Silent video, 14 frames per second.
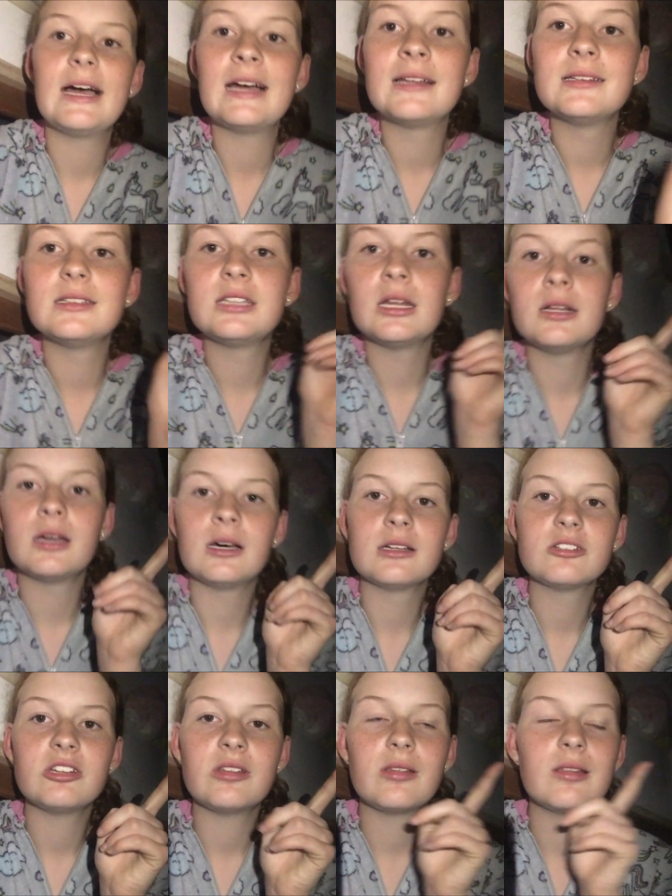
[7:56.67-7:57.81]
and done
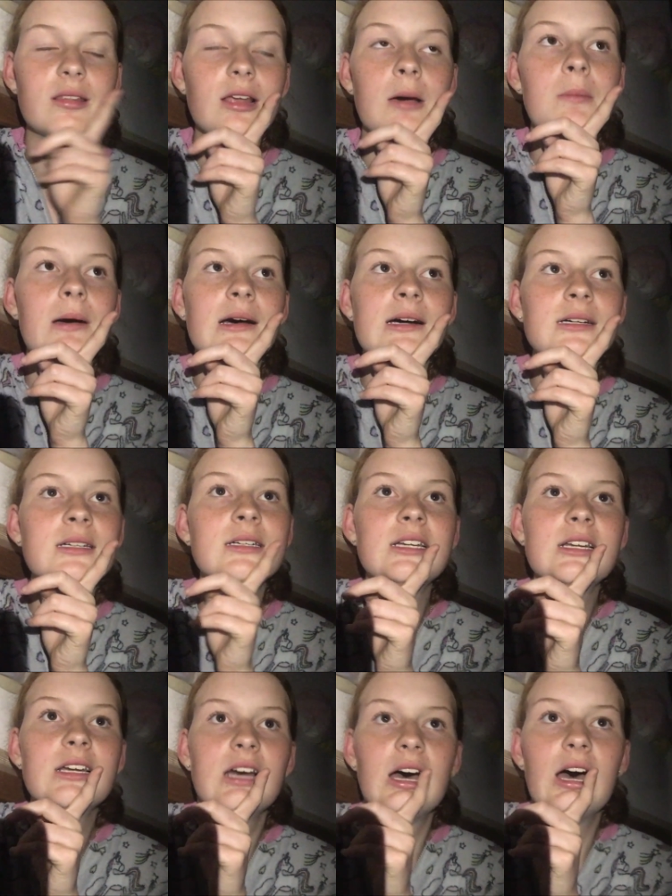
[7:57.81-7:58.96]
Archie's supper.
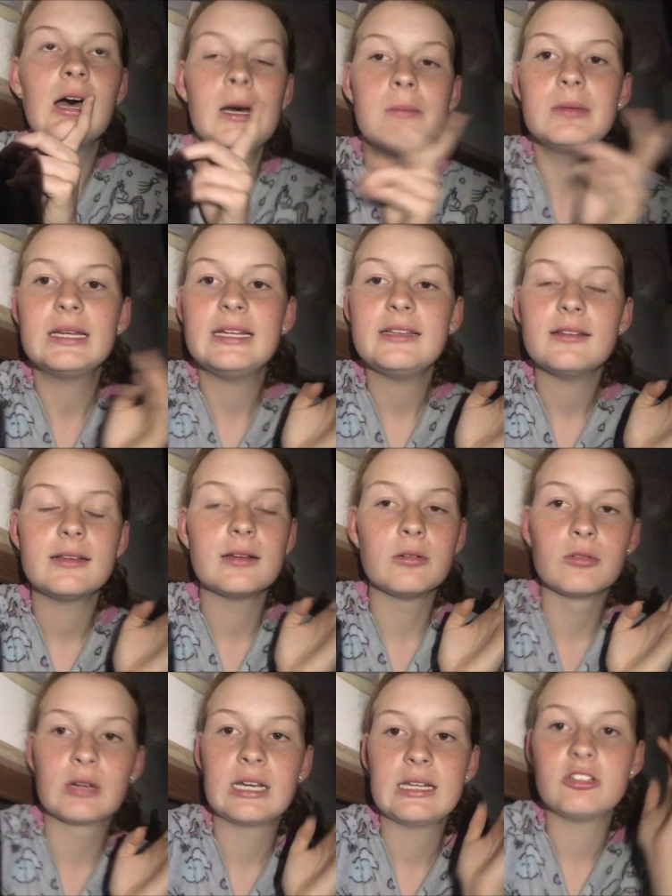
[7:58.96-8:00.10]
Um, he's still
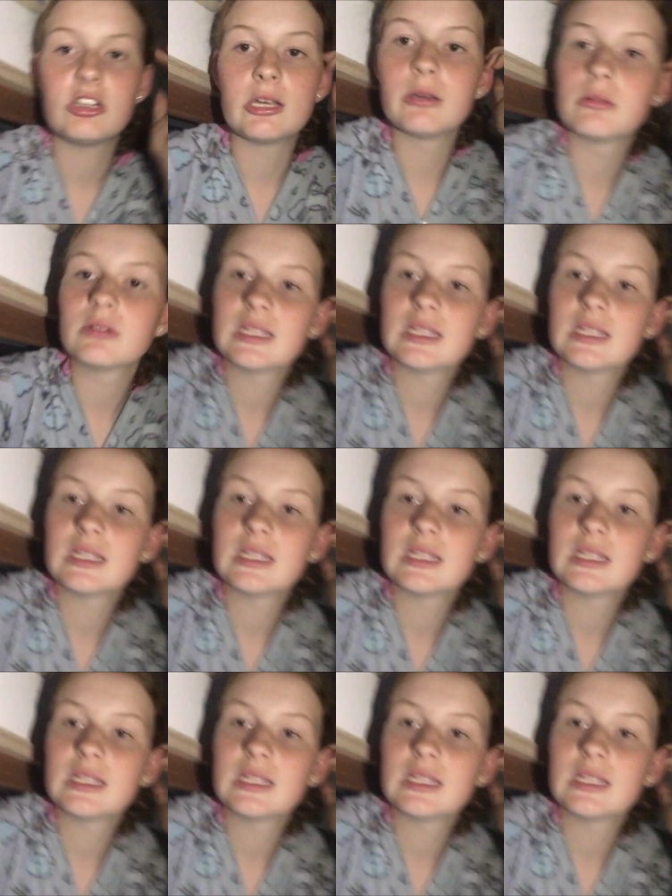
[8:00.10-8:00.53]
really chill.